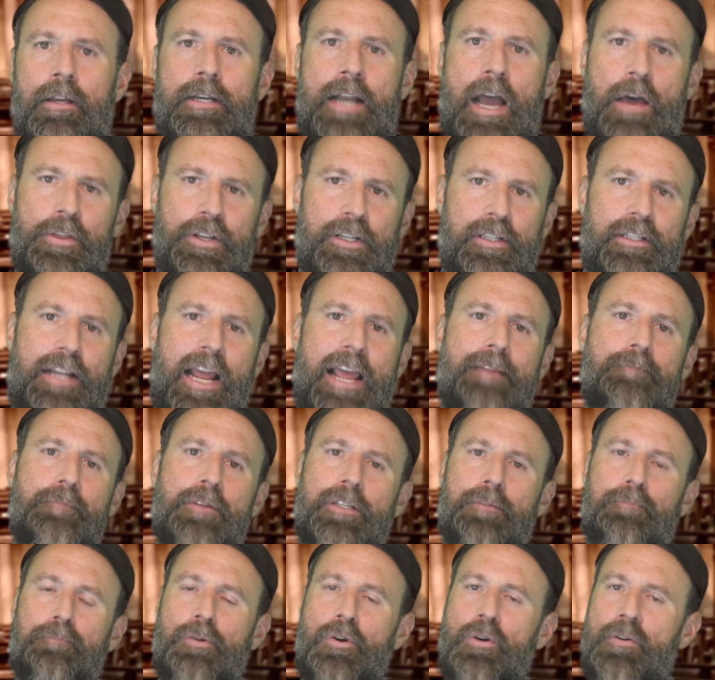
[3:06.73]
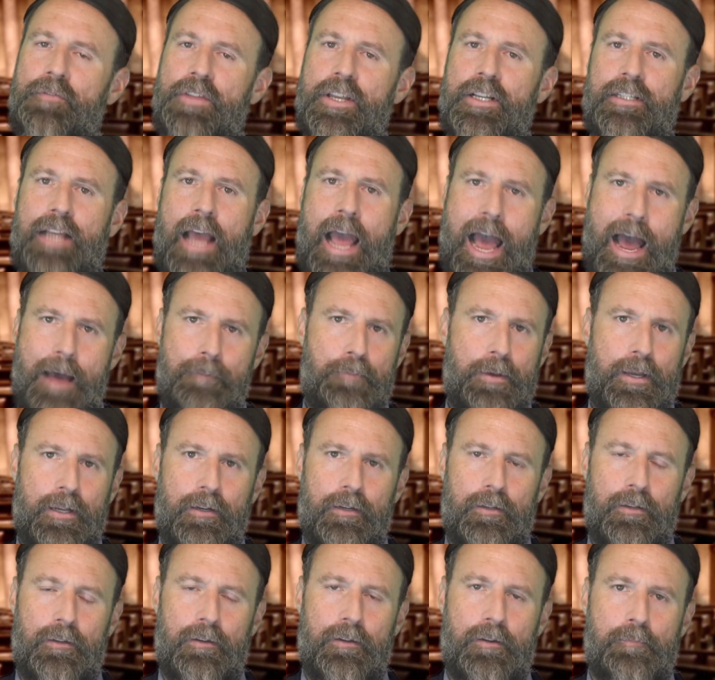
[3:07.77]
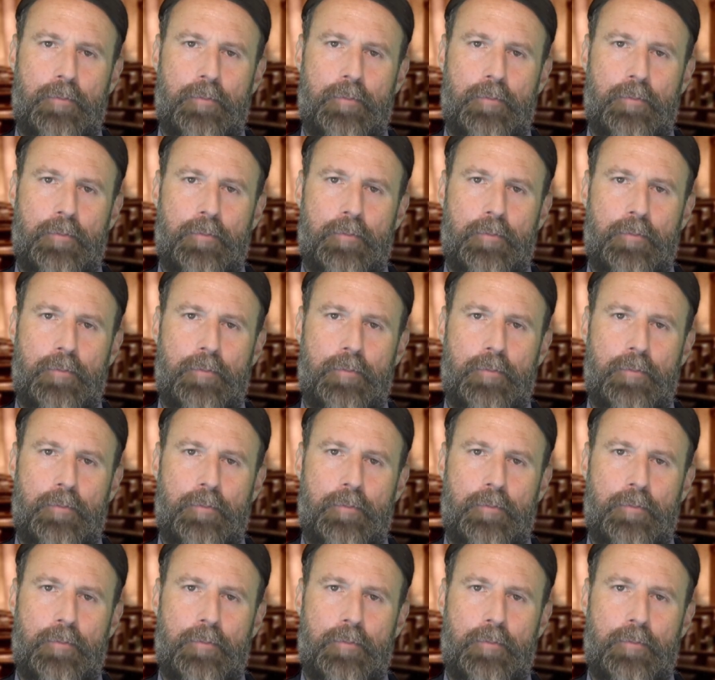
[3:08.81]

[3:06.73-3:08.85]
Now, the state must prove this happened,